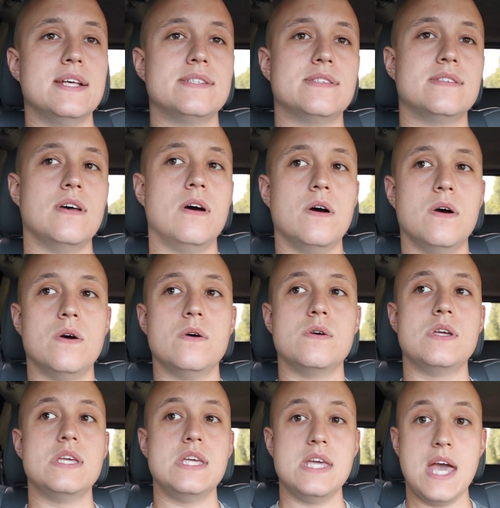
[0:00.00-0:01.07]
So
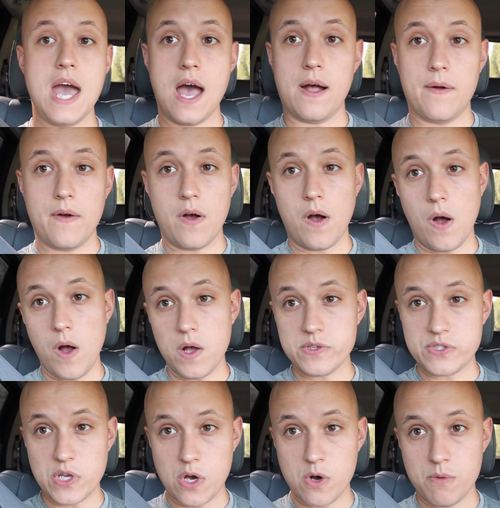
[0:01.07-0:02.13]
yeah.
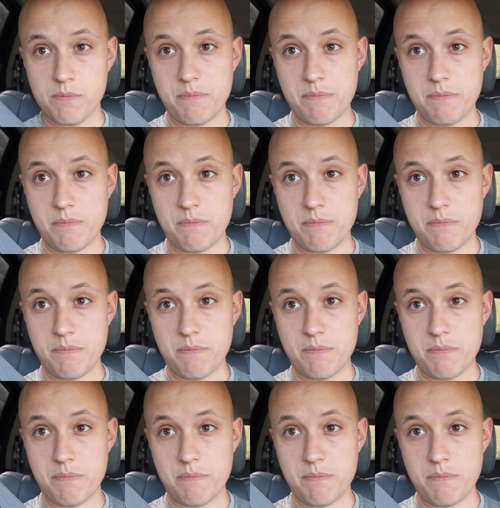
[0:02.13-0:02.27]
Also,